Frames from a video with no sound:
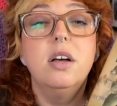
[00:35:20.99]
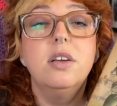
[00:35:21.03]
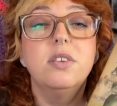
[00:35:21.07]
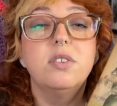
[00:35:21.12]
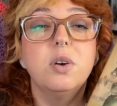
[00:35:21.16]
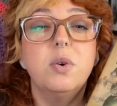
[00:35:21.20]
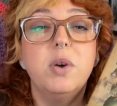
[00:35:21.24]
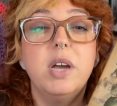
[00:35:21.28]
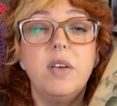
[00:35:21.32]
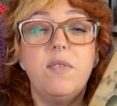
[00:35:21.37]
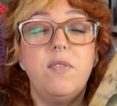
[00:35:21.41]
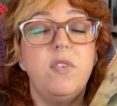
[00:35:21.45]
So
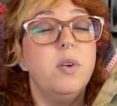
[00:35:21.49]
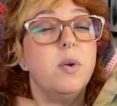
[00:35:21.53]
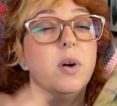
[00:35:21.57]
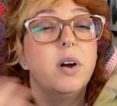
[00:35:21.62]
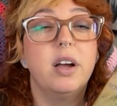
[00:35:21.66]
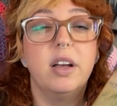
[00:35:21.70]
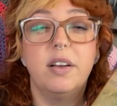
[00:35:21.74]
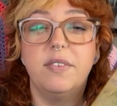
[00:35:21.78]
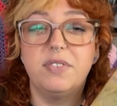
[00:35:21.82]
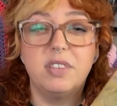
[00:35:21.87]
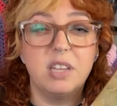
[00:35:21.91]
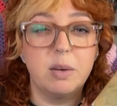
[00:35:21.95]
if you
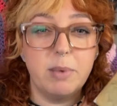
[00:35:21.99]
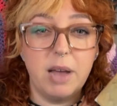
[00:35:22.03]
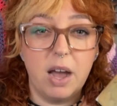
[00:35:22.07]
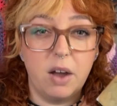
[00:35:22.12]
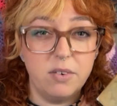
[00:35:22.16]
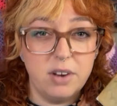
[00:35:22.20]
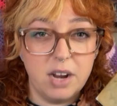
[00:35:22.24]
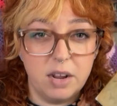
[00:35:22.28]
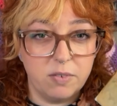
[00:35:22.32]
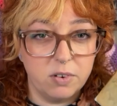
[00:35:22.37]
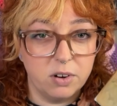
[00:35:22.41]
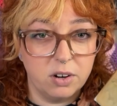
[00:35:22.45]
have somehow
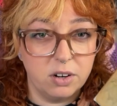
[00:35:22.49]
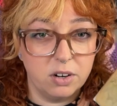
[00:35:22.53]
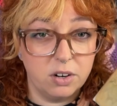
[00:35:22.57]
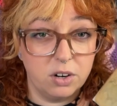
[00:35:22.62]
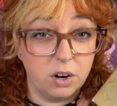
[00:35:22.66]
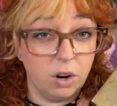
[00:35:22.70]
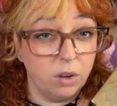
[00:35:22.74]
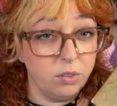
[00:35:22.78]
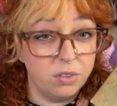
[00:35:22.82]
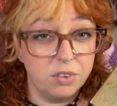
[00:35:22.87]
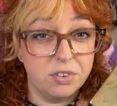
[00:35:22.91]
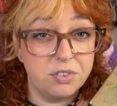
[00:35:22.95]
never
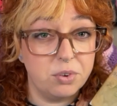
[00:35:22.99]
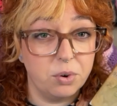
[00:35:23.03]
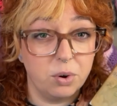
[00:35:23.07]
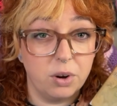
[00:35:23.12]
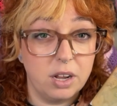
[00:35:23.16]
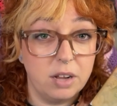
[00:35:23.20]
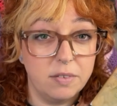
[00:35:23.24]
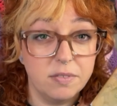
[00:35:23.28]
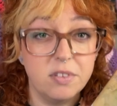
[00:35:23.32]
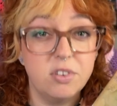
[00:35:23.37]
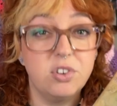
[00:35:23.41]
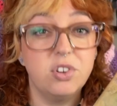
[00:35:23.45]
heard the story
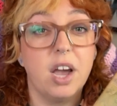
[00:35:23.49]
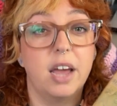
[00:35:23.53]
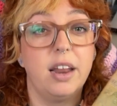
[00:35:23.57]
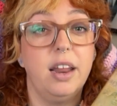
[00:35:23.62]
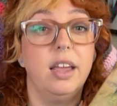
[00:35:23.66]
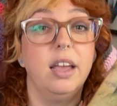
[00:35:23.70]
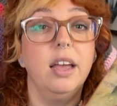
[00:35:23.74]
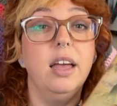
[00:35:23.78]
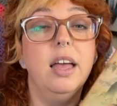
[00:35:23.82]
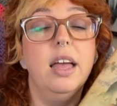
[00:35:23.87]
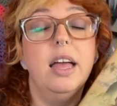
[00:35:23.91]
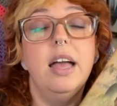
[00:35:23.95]
of The
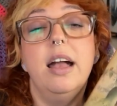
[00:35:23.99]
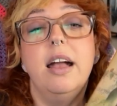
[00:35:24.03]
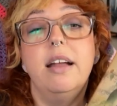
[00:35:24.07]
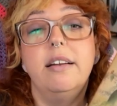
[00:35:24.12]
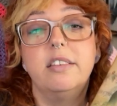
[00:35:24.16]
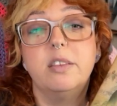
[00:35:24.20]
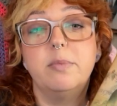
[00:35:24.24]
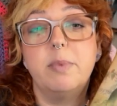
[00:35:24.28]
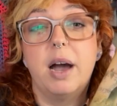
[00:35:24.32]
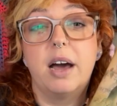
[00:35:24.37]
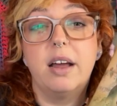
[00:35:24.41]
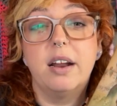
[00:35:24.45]
Shining, it is
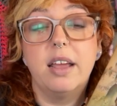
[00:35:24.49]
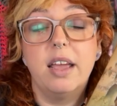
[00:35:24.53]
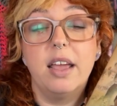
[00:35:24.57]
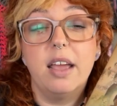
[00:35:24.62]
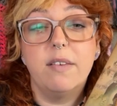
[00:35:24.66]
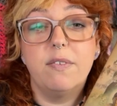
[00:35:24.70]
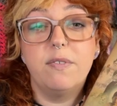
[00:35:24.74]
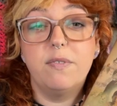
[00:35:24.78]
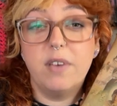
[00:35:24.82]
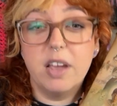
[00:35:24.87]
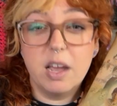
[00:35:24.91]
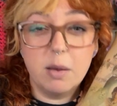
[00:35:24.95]
about a
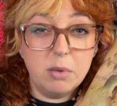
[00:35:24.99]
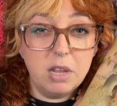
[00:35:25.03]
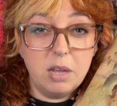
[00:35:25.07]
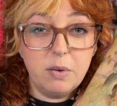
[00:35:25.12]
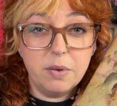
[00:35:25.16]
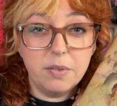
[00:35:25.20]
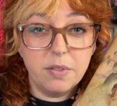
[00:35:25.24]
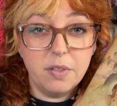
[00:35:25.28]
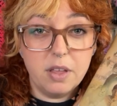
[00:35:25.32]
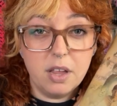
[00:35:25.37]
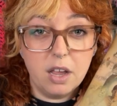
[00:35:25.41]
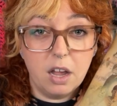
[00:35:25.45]
family
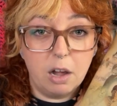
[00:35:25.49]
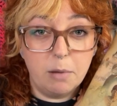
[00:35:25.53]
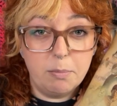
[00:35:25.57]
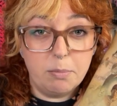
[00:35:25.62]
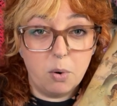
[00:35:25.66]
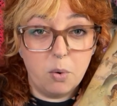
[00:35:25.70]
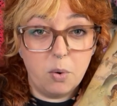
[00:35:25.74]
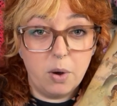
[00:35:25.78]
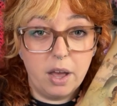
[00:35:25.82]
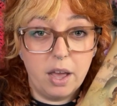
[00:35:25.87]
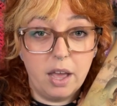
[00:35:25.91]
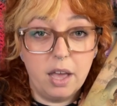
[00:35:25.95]
with a young
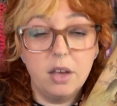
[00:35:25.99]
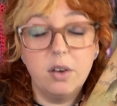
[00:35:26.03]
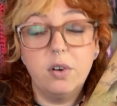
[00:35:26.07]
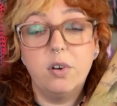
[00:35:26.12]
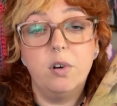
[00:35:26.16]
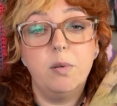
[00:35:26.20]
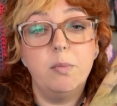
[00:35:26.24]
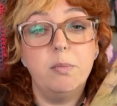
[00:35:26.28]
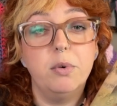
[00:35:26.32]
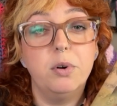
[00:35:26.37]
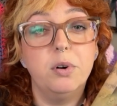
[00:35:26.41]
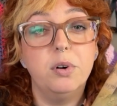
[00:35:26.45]
boy who
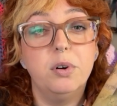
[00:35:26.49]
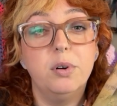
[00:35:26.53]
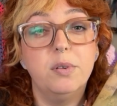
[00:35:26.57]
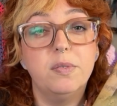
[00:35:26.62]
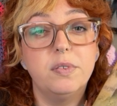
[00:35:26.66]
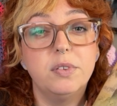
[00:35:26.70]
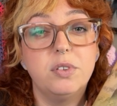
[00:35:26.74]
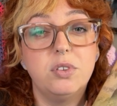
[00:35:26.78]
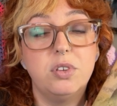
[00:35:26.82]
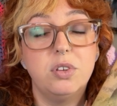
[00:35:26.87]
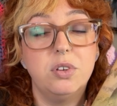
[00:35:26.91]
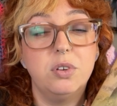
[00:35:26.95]
move
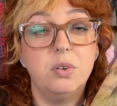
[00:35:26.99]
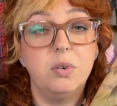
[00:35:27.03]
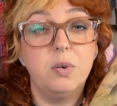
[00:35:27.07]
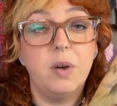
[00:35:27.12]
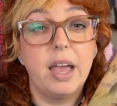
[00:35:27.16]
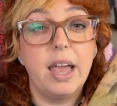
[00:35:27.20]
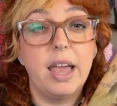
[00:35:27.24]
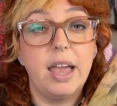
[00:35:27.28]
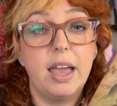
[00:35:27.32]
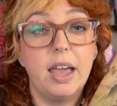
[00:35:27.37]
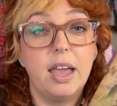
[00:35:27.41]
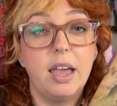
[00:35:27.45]
to
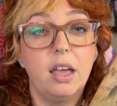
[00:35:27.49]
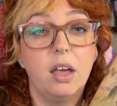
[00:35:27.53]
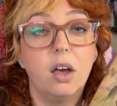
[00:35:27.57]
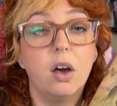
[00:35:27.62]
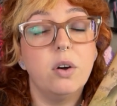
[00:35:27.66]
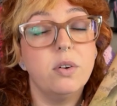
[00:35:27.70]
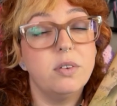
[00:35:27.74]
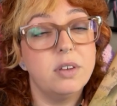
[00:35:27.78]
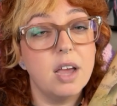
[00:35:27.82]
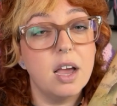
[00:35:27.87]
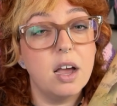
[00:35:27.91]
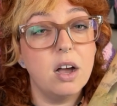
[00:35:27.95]
a
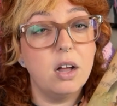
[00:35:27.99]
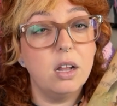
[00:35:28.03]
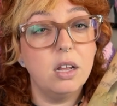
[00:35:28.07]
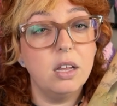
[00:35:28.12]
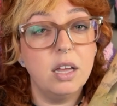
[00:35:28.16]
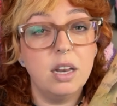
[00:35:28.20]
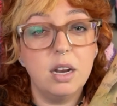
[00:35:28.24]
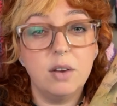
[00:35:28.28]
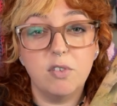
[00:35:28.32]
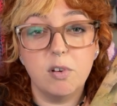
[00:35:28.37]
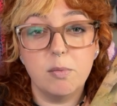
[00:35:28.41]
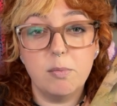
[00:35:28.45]
hotel
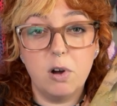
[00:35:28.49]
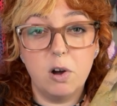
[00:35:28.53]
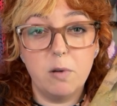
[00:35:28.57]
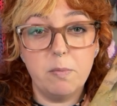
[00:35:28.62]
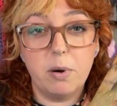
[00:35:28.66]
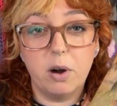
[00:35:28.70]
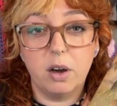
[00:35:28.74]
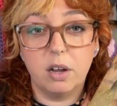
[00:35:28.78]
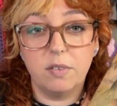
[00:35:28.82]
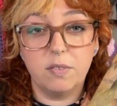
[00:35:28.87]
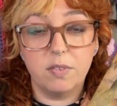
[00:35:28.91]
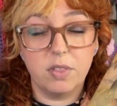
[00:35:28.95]
in a remote
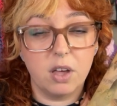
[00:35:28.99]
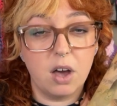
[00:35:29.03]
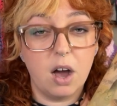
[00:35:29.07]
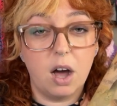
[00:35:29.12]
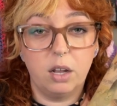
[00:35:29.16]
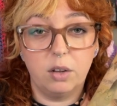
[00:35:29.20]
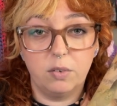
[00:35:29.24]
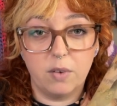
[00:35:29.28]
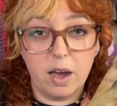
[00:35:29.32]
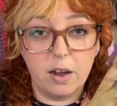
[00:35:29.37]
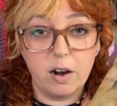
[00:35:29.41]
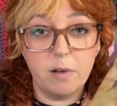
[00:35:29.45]
part of the
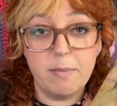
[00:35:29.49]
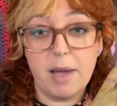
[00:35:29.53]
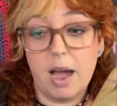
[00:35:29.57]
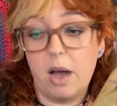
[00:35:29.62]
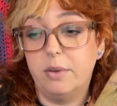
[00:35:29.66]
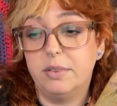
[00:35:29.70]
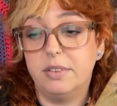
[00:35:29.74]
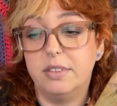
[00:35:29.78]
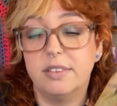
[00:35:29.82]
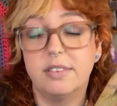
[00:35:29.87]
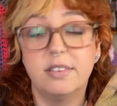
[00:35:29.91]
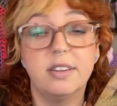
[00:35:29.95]
Colorado
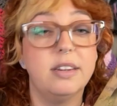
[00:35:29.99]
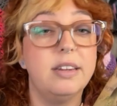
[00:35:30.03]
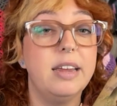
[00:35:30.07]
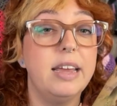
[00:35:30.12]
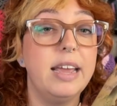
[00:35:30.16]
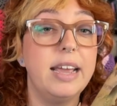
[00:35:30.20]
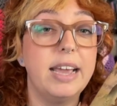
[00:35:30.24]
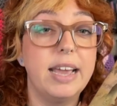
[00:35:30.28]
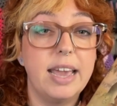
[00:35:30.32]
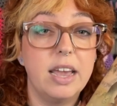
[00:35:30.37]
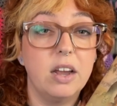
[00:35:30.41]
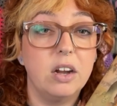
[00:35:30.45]
mountains to take
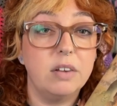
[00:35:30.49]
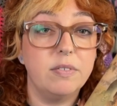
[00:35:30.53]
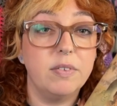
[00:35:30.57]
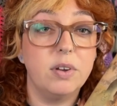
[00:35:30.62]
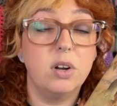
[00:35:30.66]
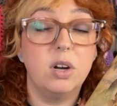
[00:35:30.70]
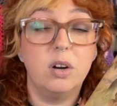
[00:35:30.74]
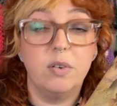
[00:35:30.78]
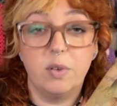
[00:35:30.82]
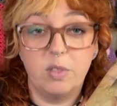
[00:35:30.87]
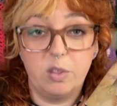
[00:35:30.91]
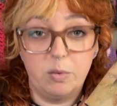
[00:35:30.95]
care of it
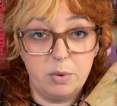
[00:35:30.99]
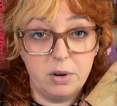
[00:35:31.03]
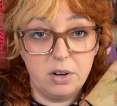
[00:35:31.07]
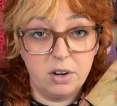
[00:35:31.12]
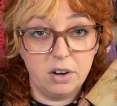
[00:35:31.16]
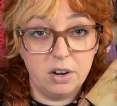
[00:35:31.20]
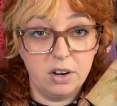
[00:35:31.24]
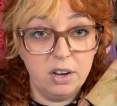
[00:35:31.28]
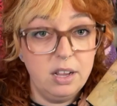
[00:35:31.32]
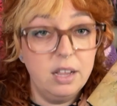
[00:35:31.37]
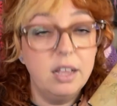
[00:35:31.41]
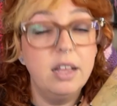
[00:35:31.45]
over the winter.